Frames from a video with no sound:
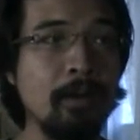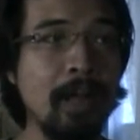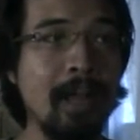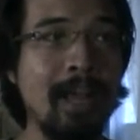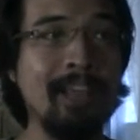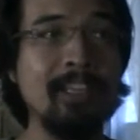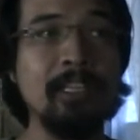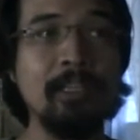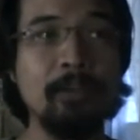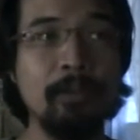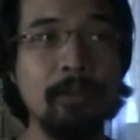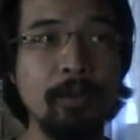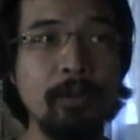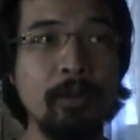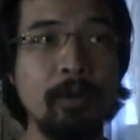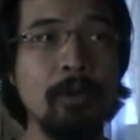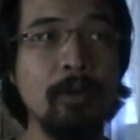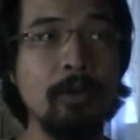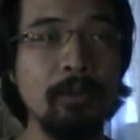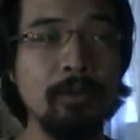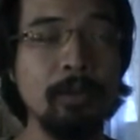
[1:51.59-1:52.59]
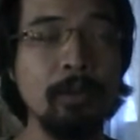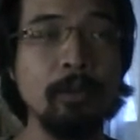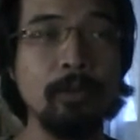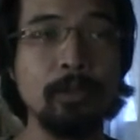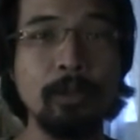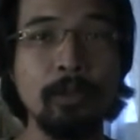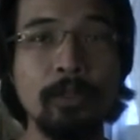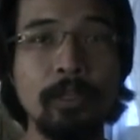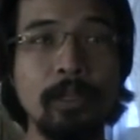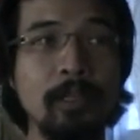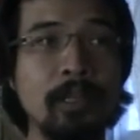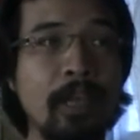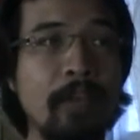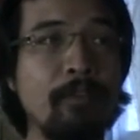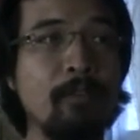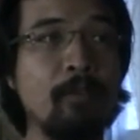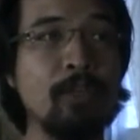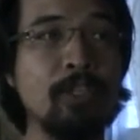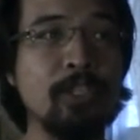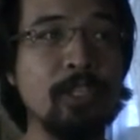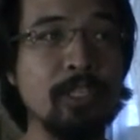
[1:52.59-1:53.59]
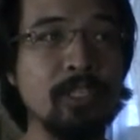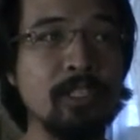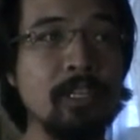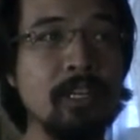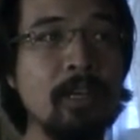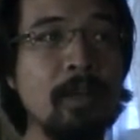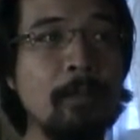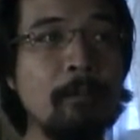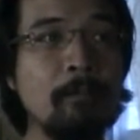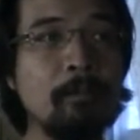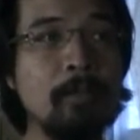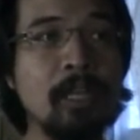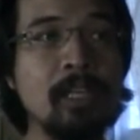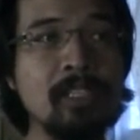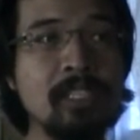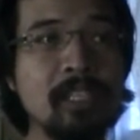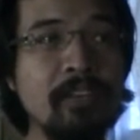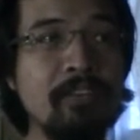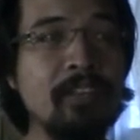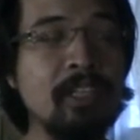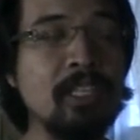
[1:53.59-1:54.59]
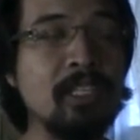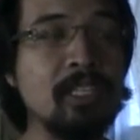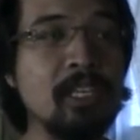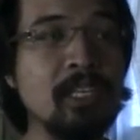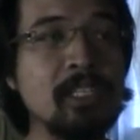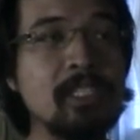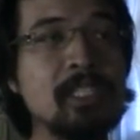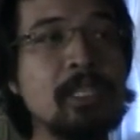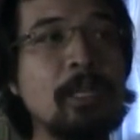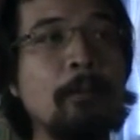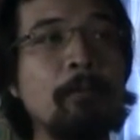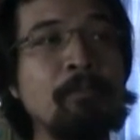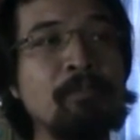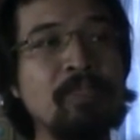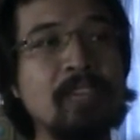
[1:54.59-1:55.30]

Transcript: added to your, you know, total life, which is plus 76.